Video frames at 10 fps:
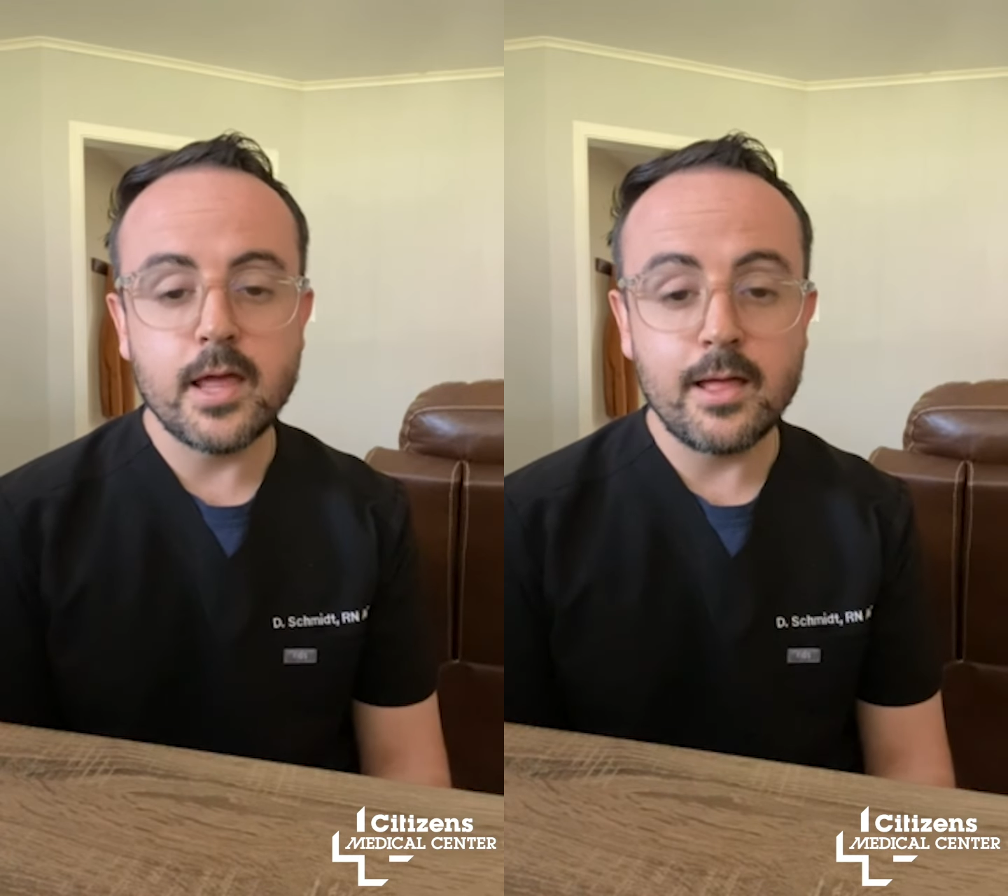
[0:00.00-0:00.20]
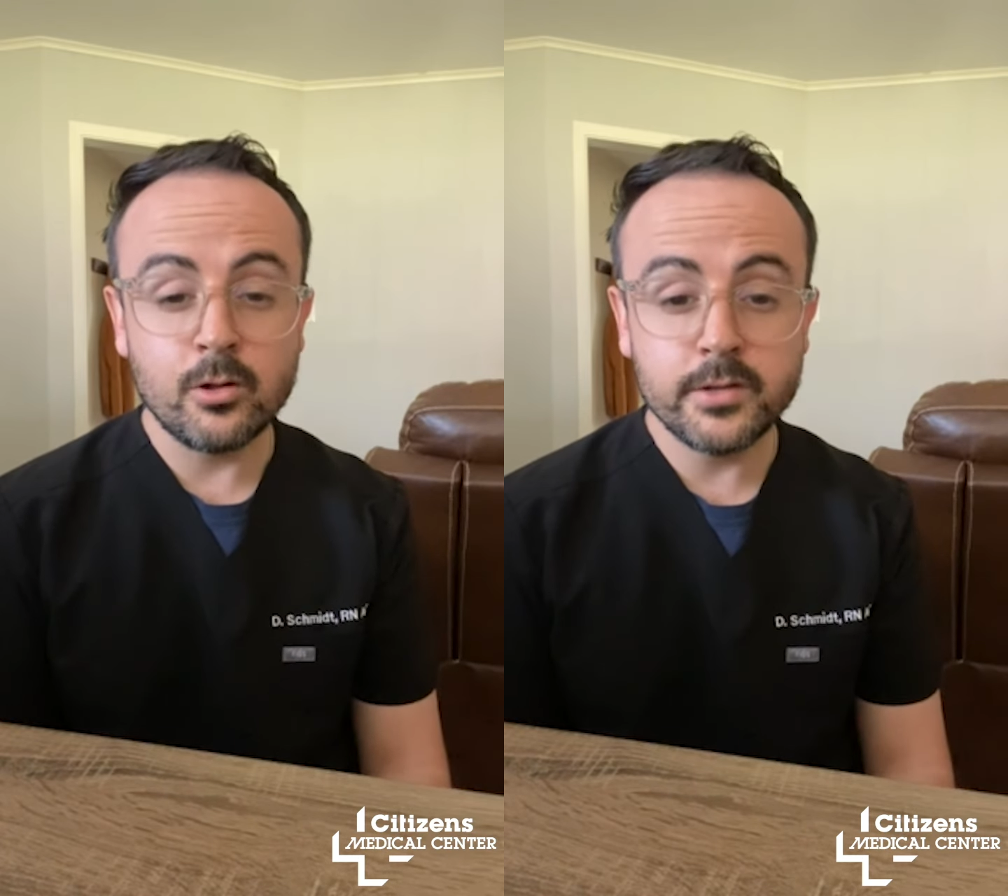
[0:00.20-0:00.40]

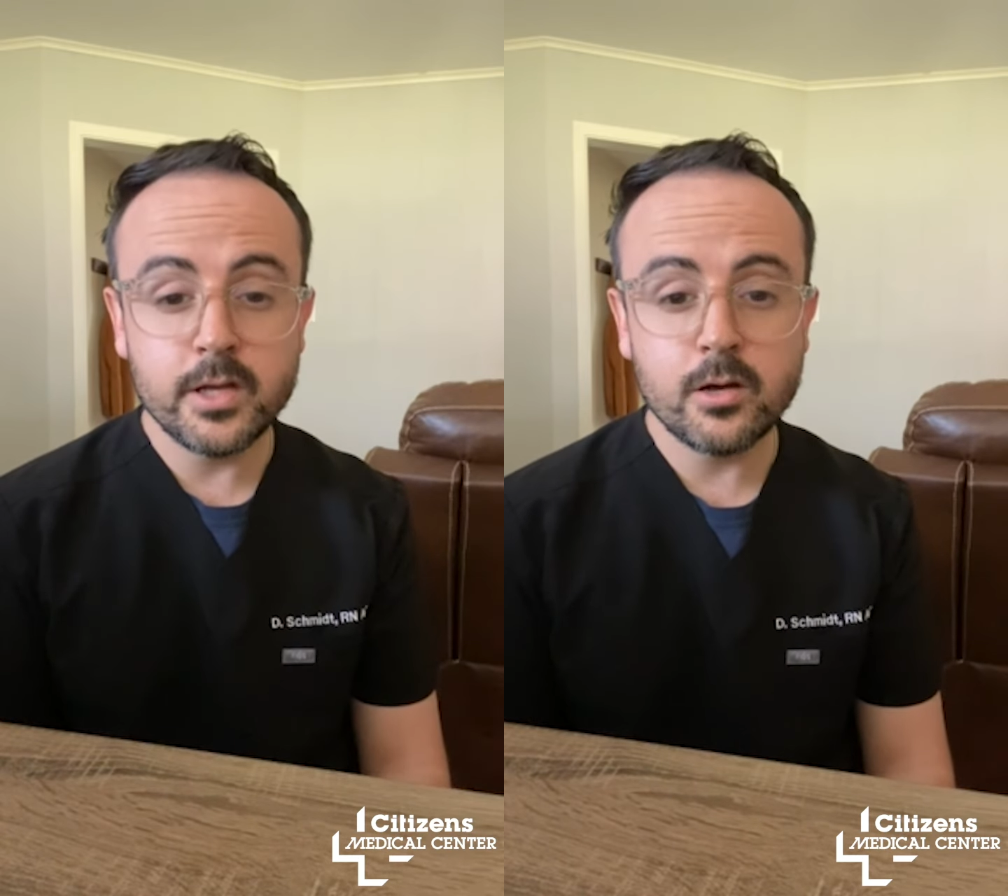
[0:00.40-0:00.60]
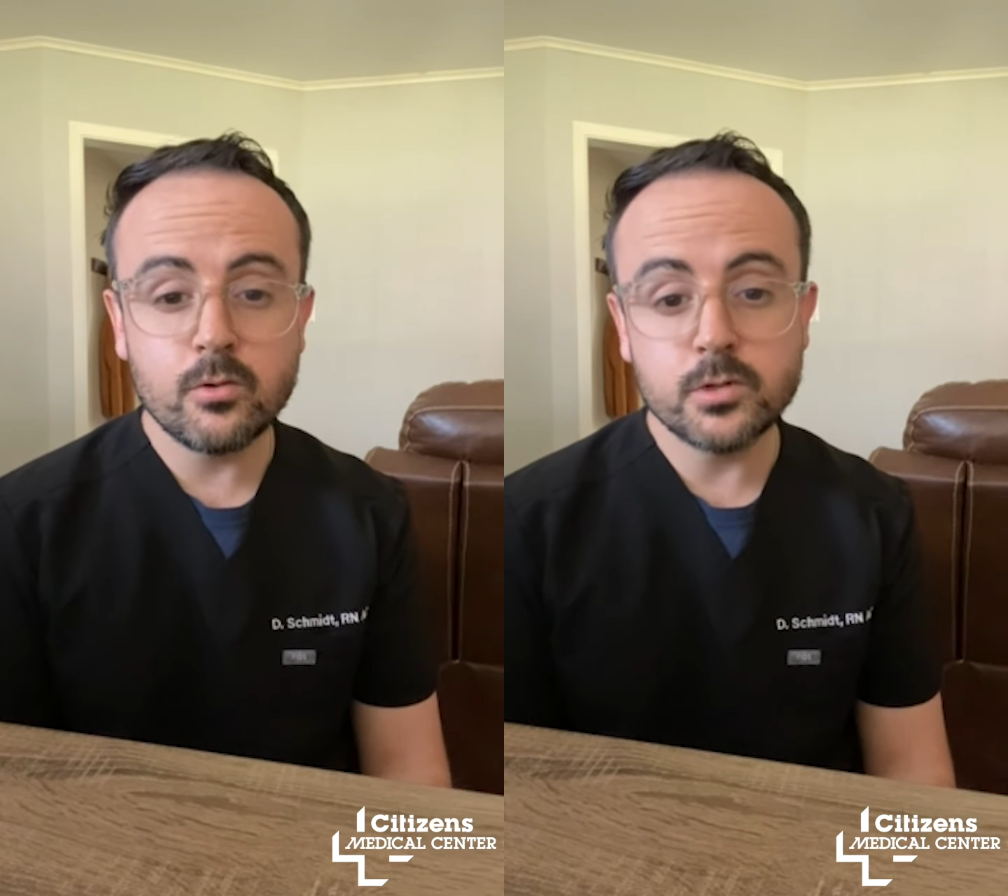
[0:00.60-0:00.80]

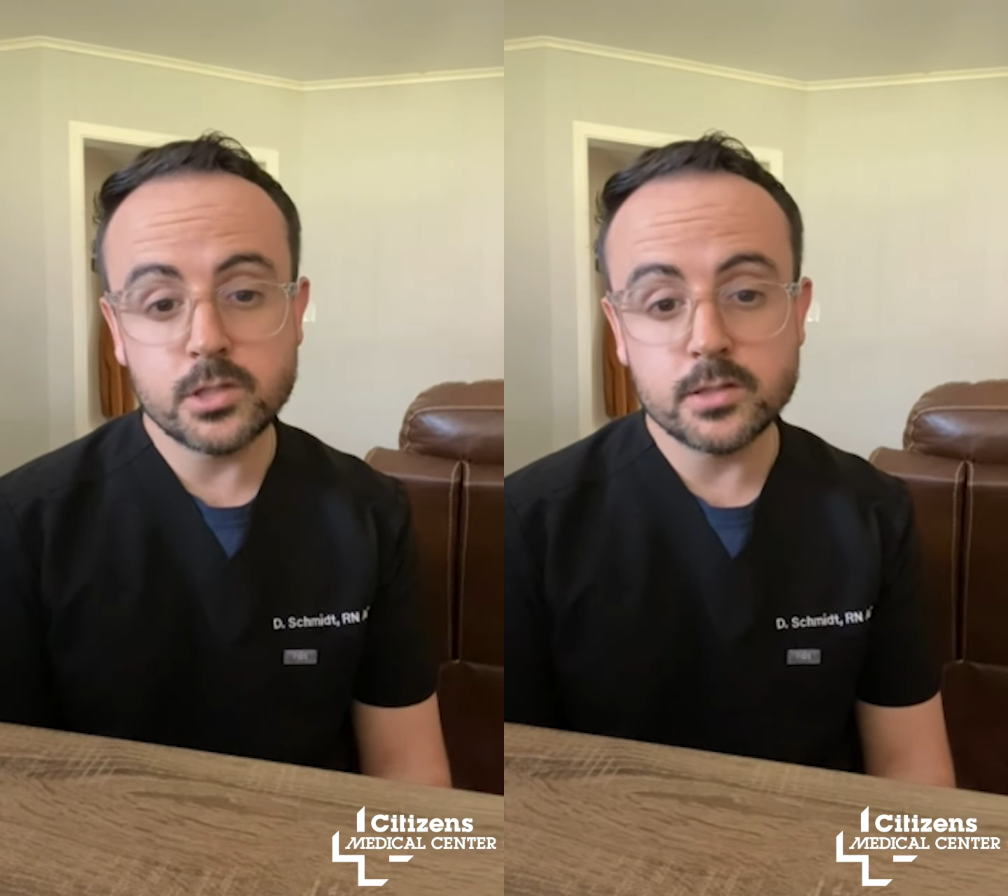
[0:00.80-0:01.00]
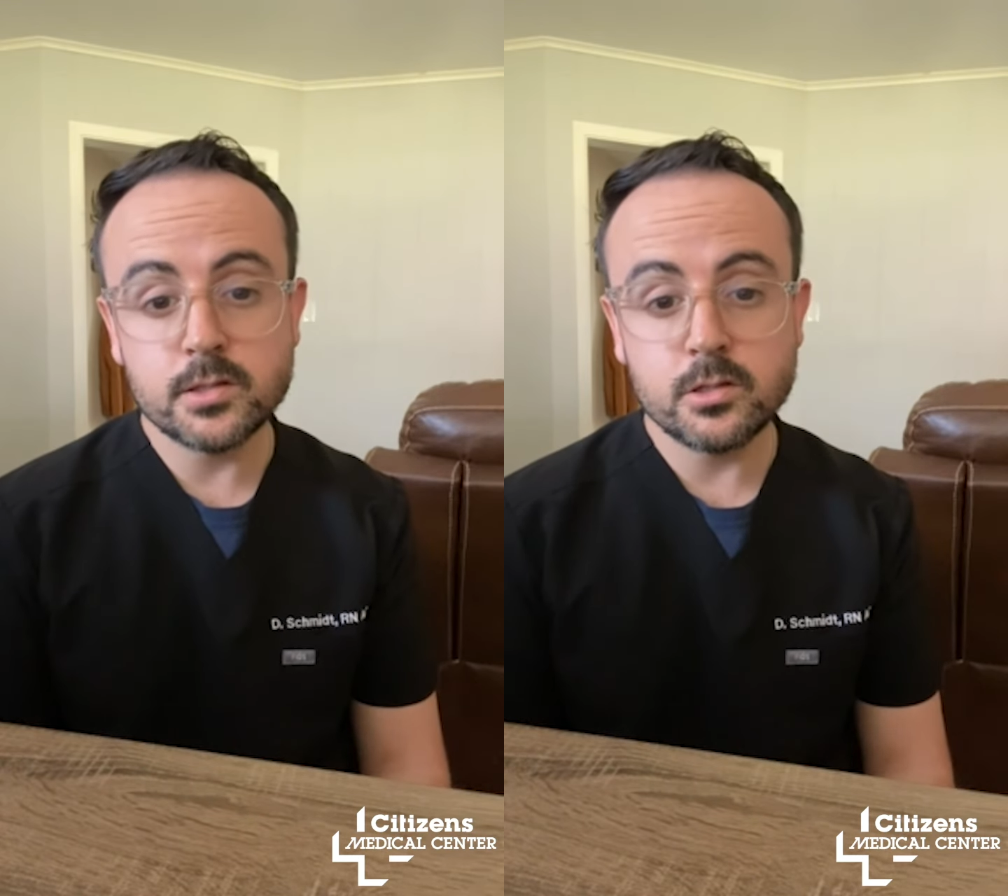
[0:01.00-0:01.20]
LDL, which
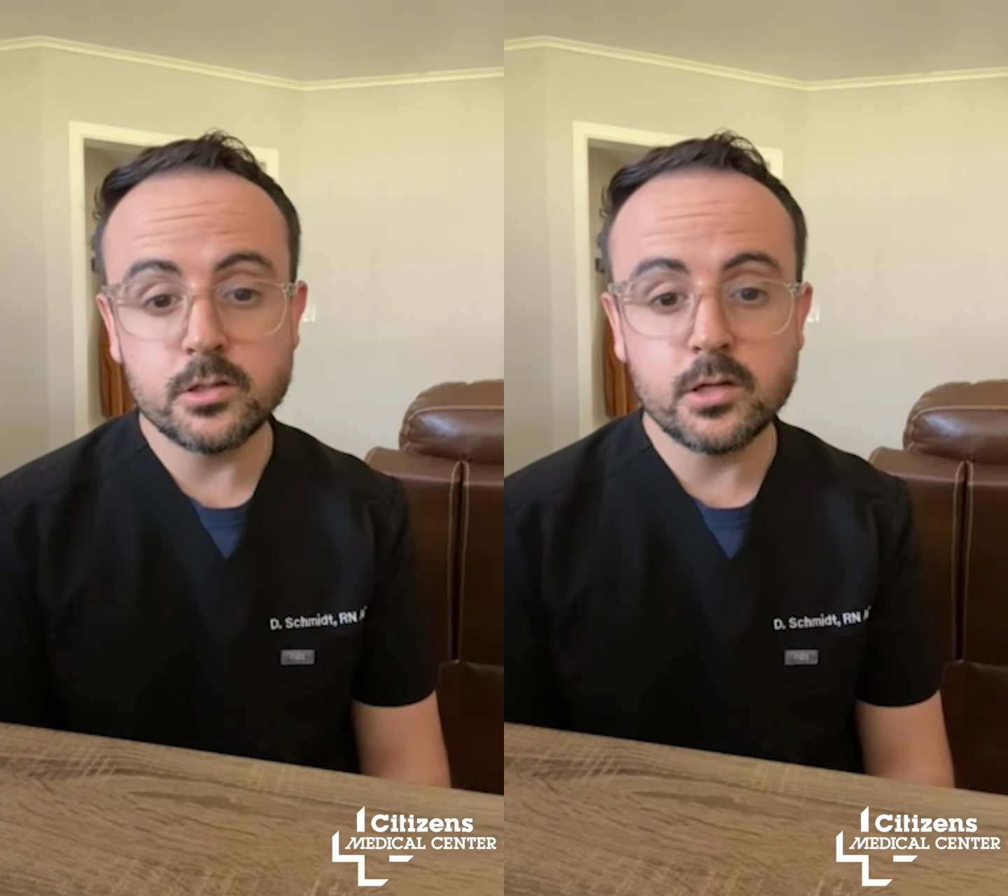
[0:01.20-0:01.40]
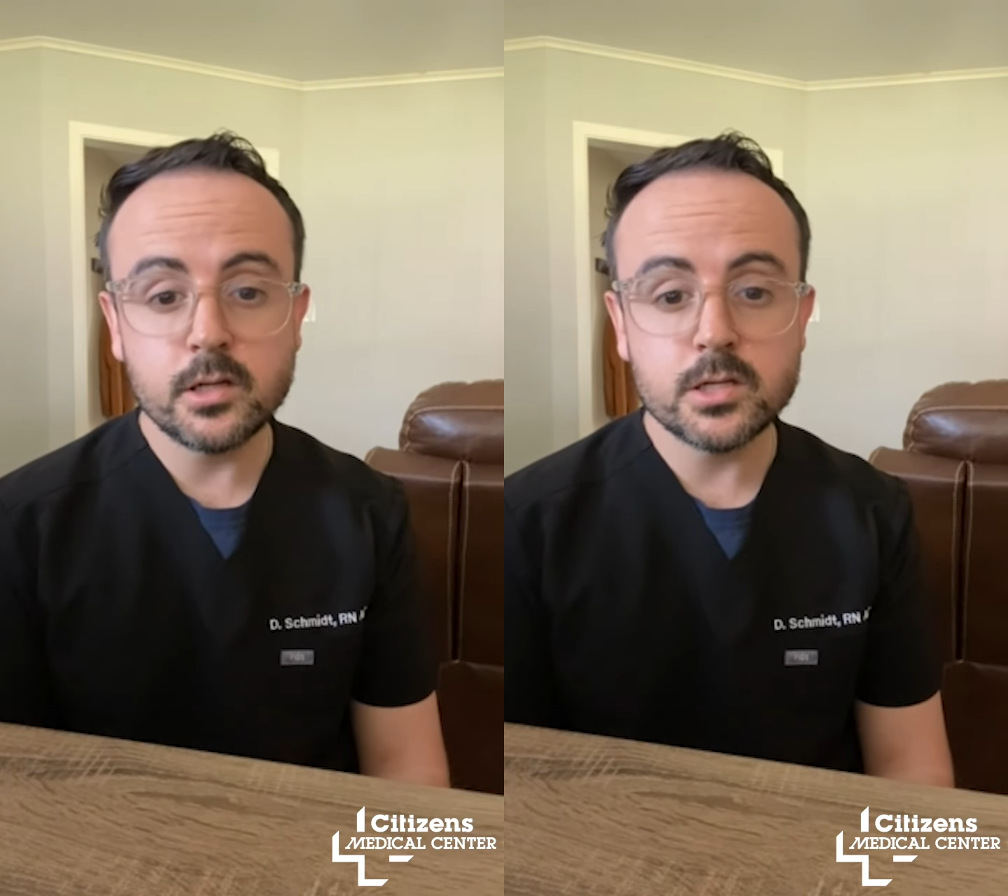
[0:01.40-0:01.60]
is a good
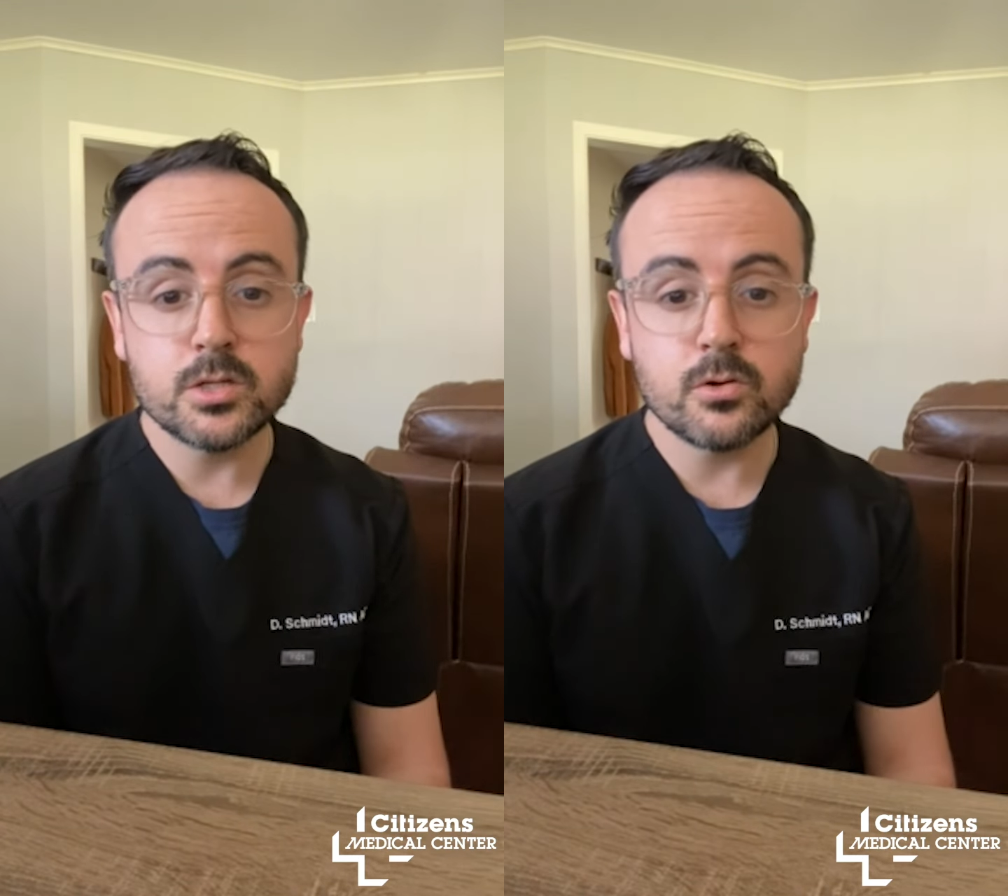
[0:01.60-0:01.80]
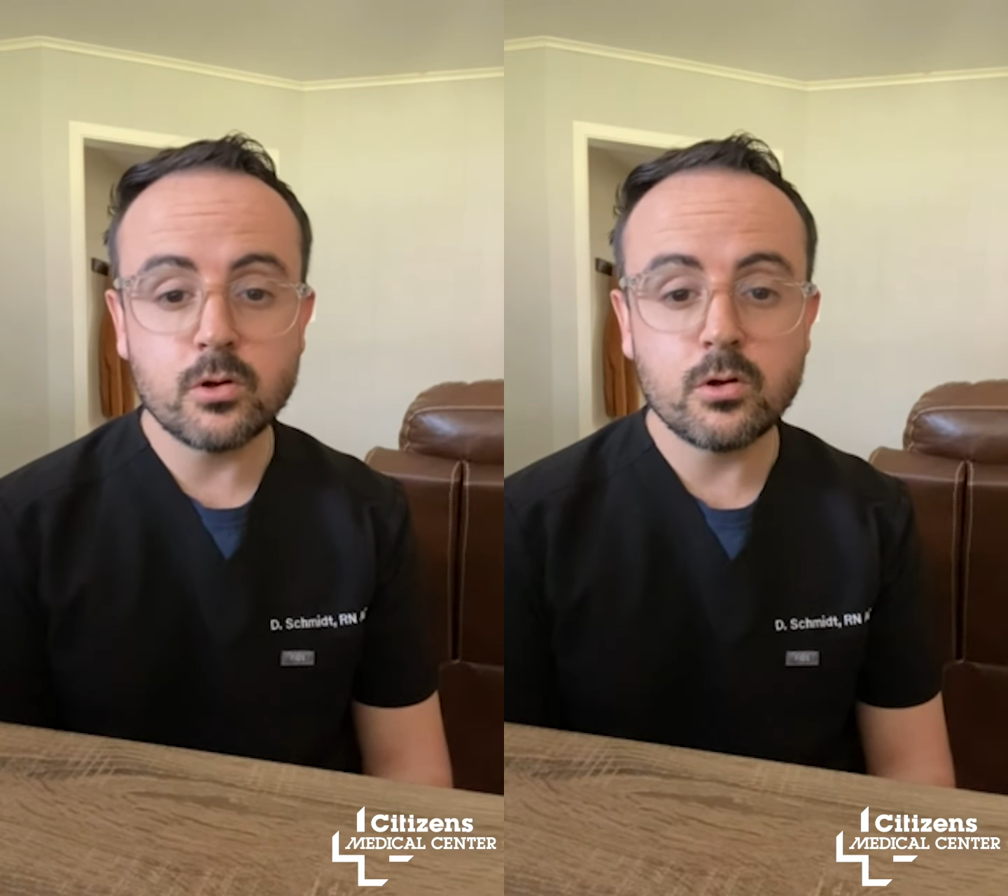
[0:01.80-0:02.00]

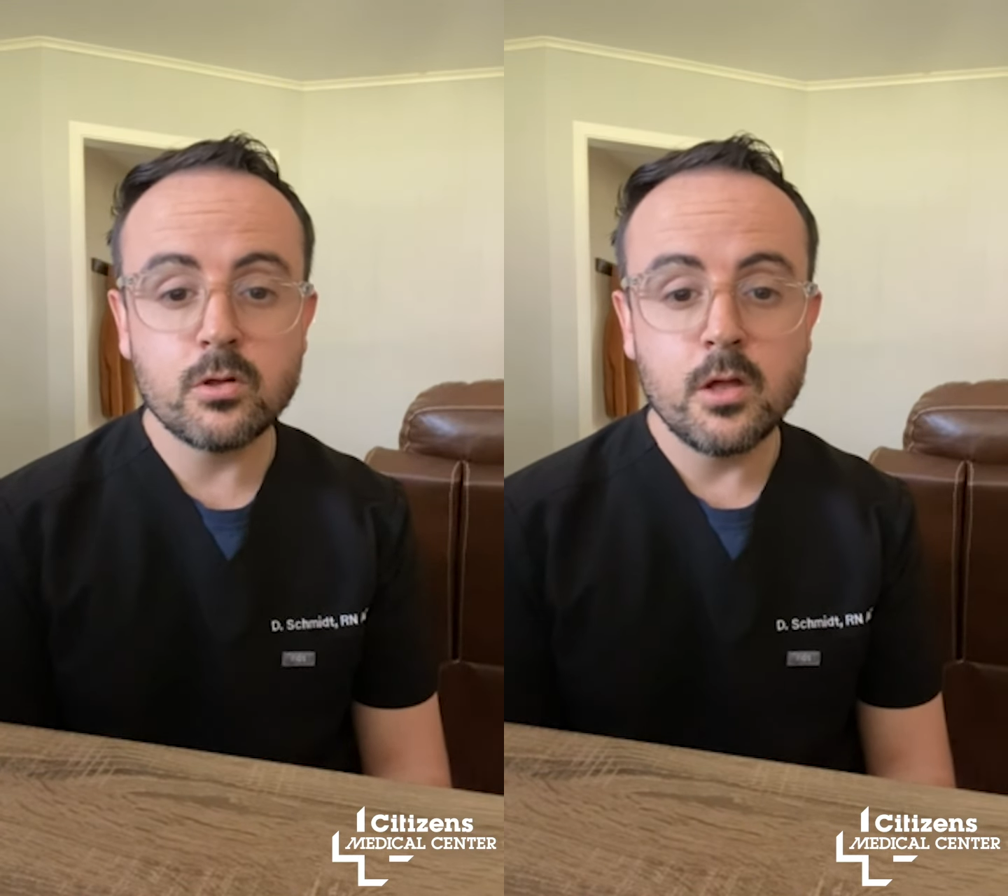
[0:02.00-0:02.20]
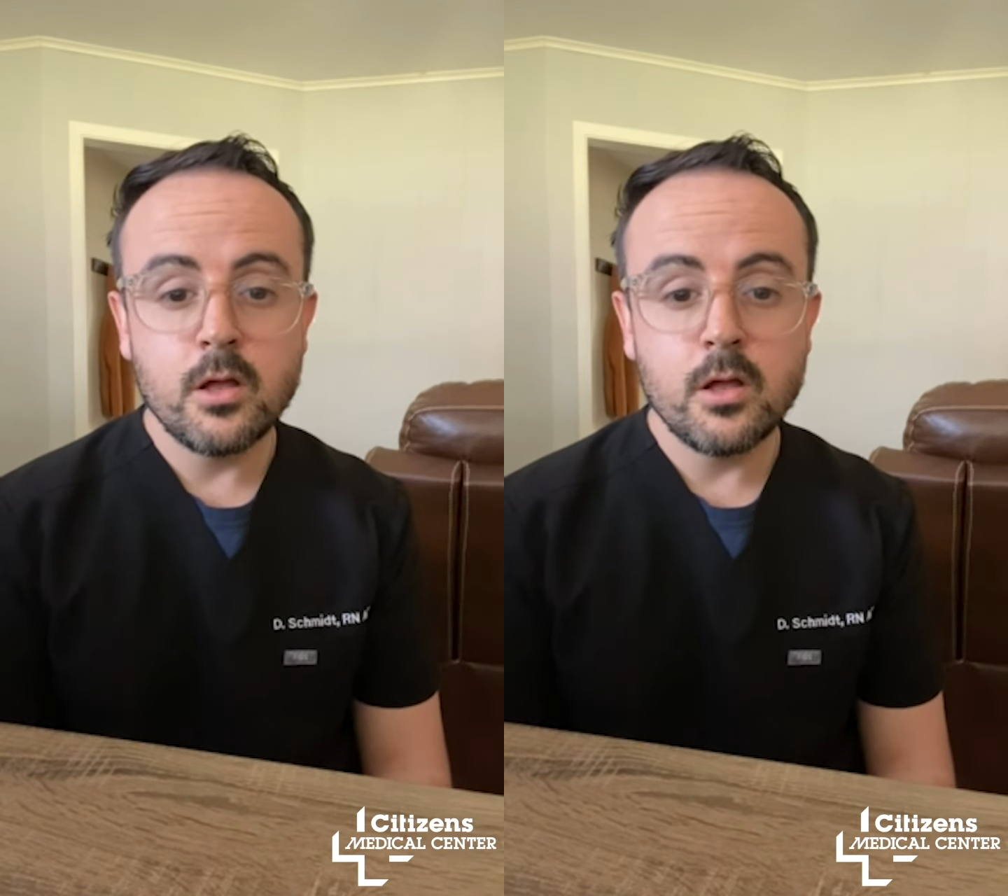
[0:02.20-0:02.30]
cholesterol,